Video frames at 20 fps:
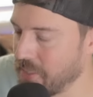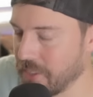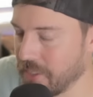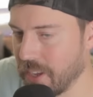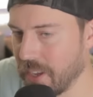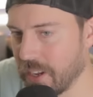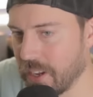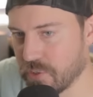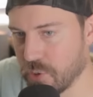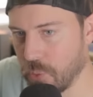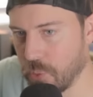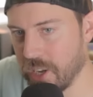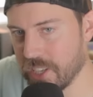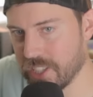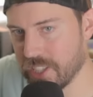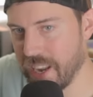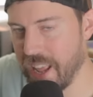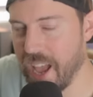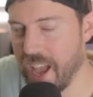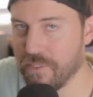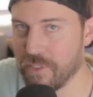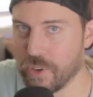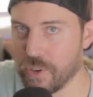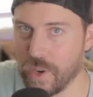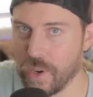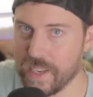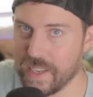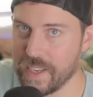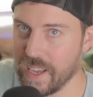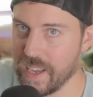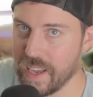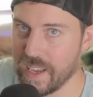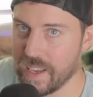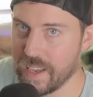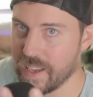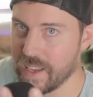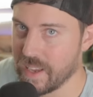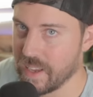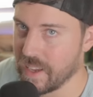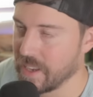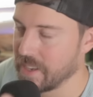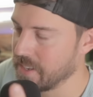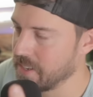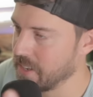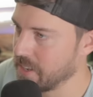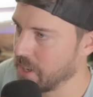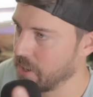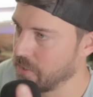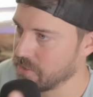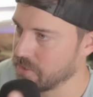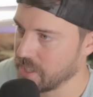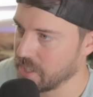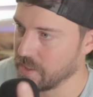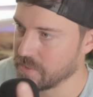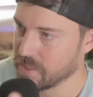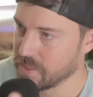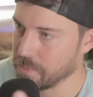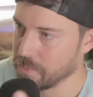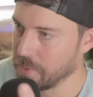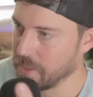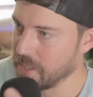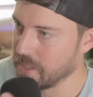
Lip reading: down. Thank you guys for watching. Have a great day. Take care of yourselves and